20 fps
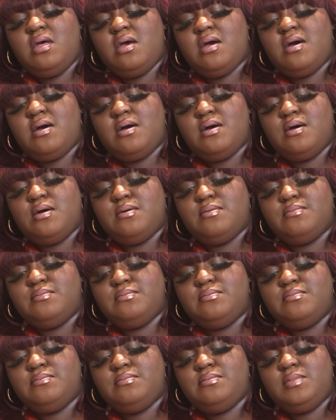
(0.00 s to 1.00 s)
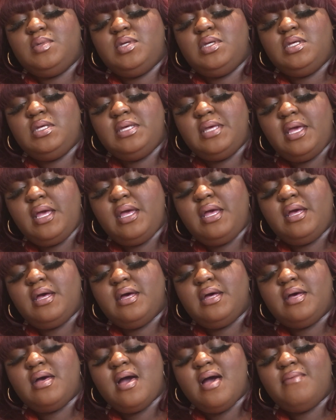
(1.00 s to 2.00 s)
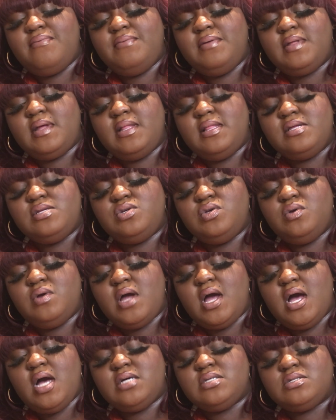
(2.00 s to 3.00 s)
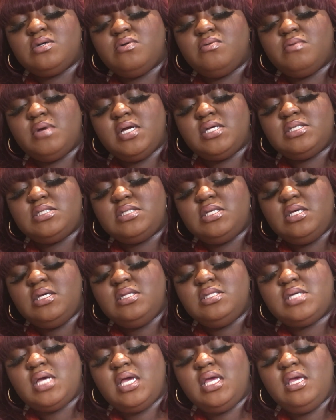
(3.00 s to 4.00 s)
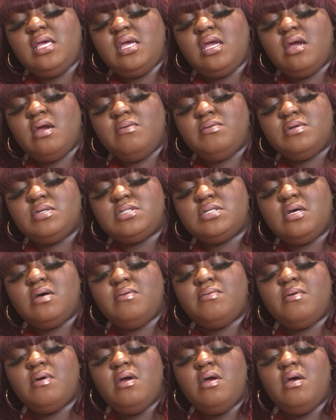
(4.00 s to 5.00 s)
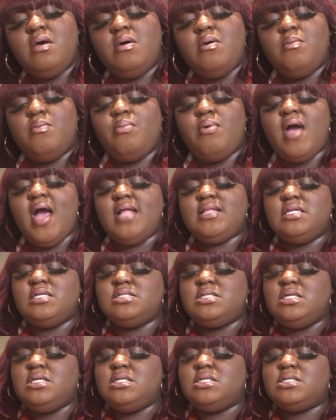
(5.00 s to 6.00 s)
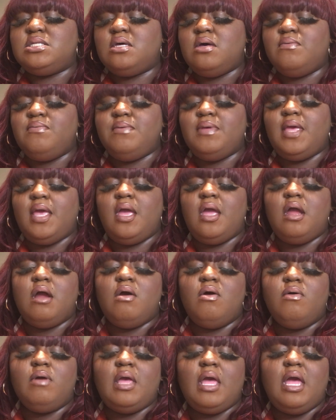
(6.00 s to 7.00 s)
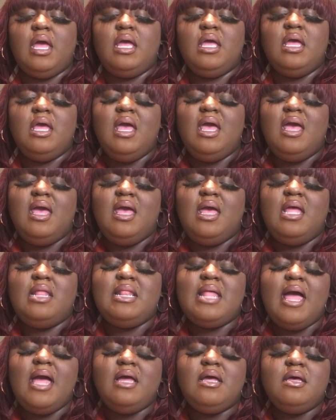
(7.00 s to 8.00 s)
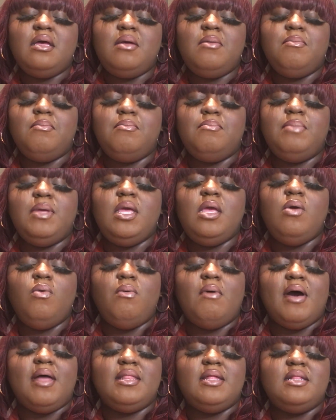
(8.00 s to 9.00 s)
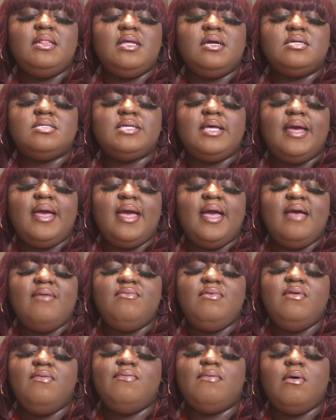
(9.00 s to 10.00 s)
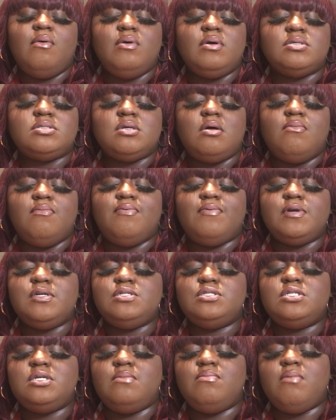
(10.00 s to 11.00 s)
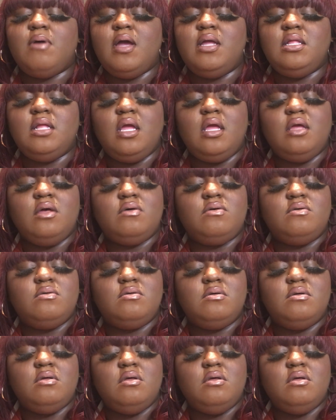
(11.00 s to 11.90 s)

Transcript: Um yeah, I feel like that you guys are resting, taking care of yourself, practicing self-care, okay? And that could be why that there's a heavy focus on friendship right now.